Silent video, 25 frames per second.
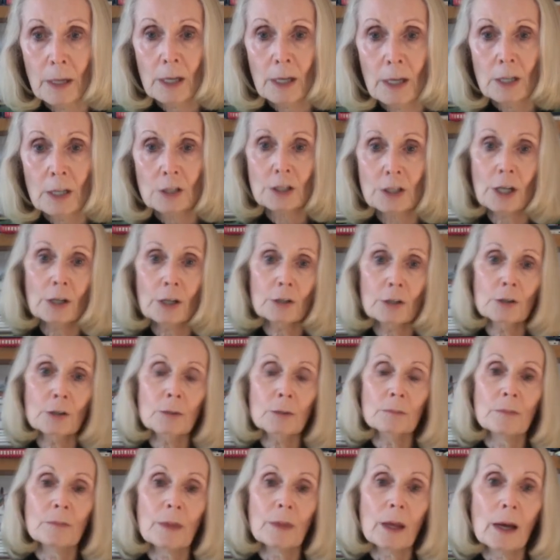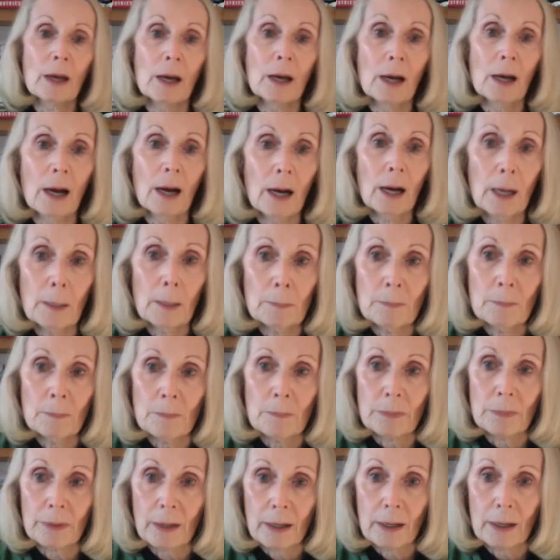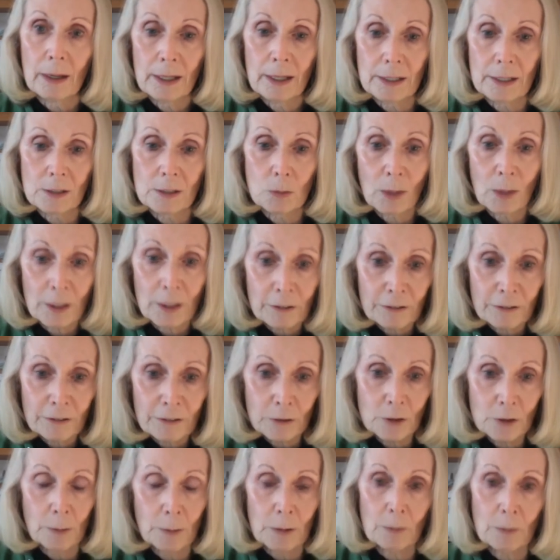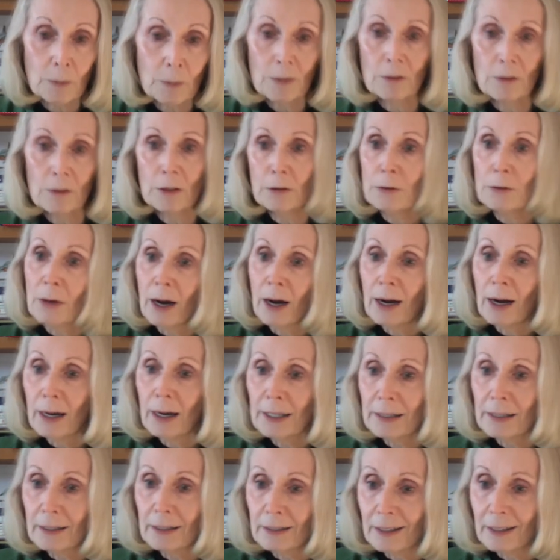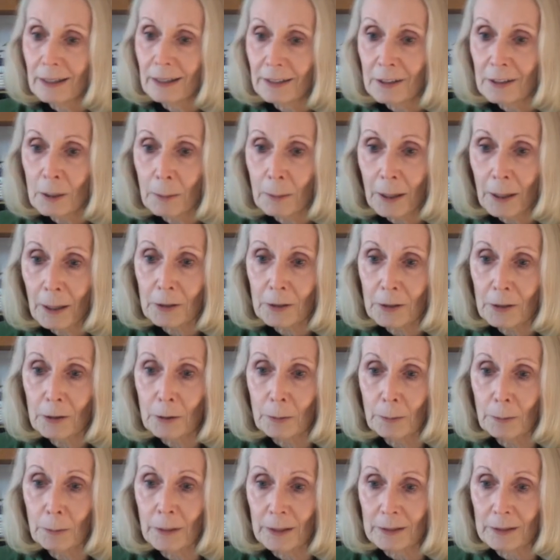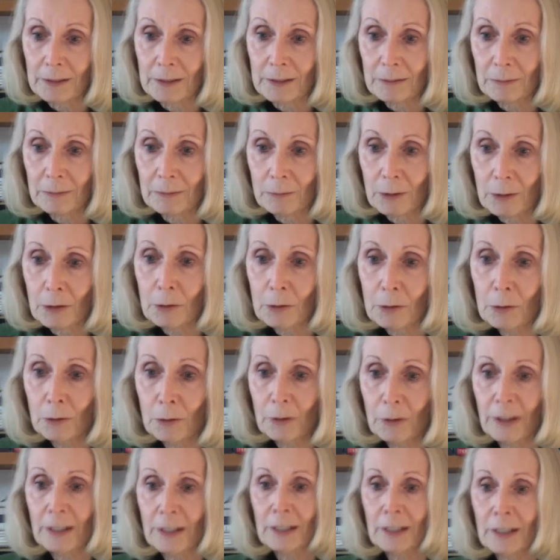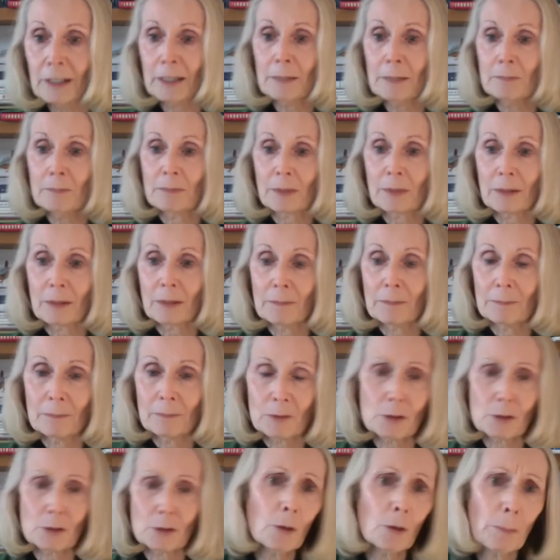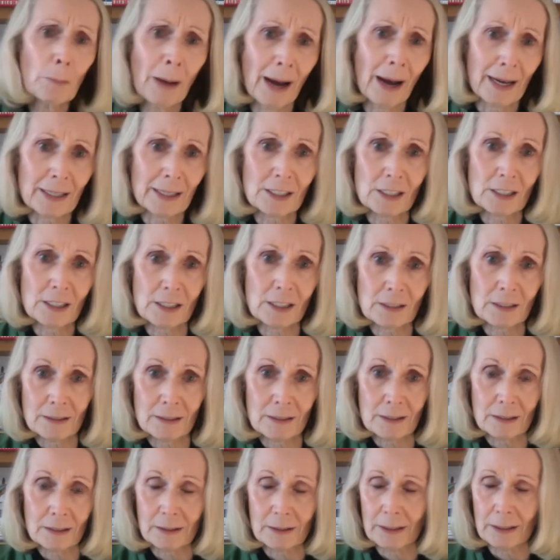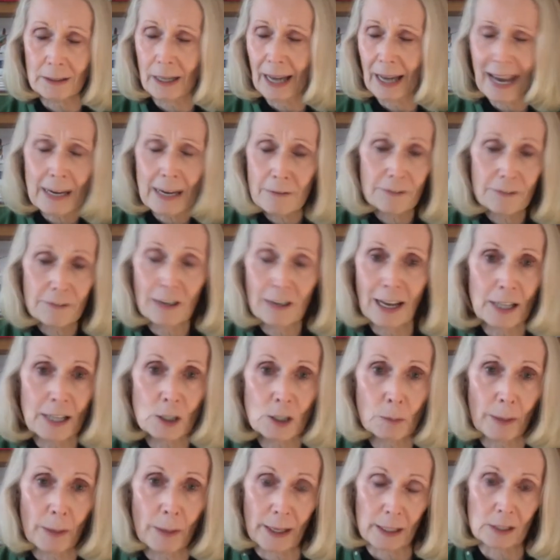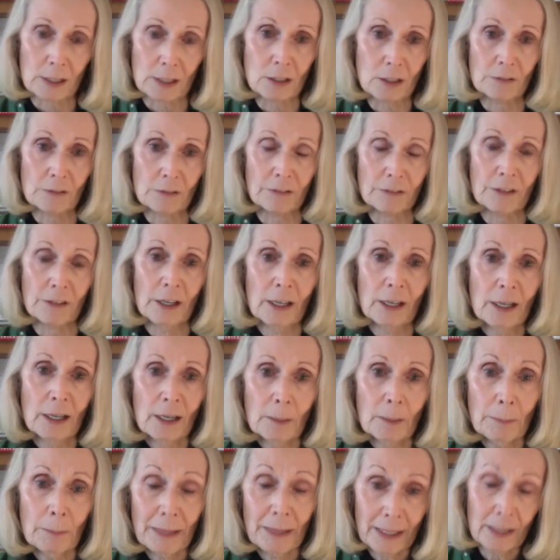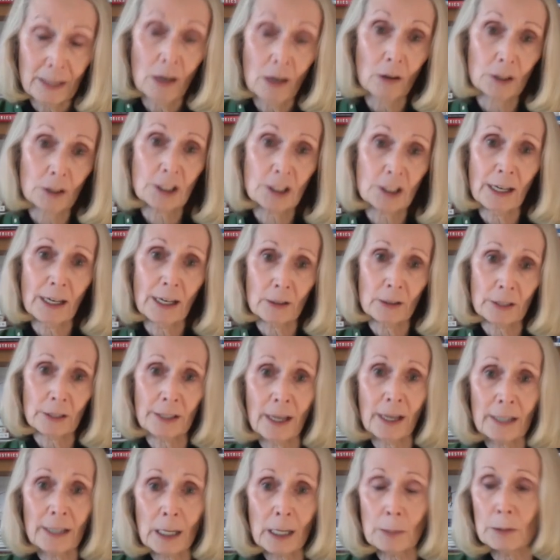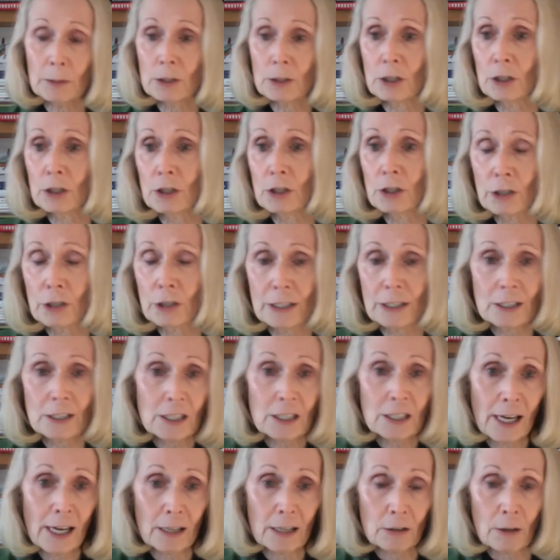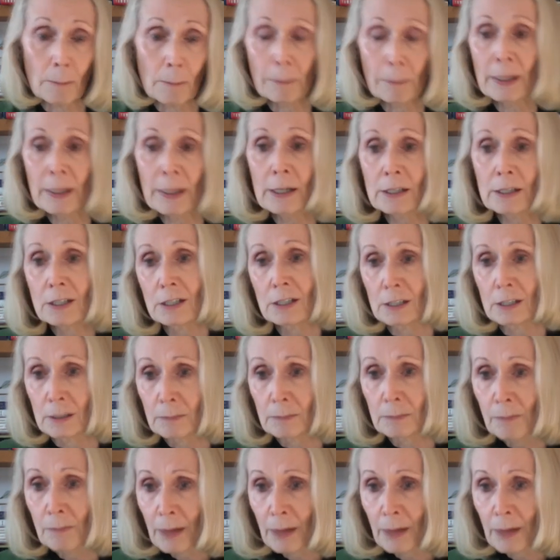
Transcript: So um, it's wonderful to be with you. I, I don't know about you, but with all the drawbacks and, and hateful aspects of being locked down and unable to join together in person,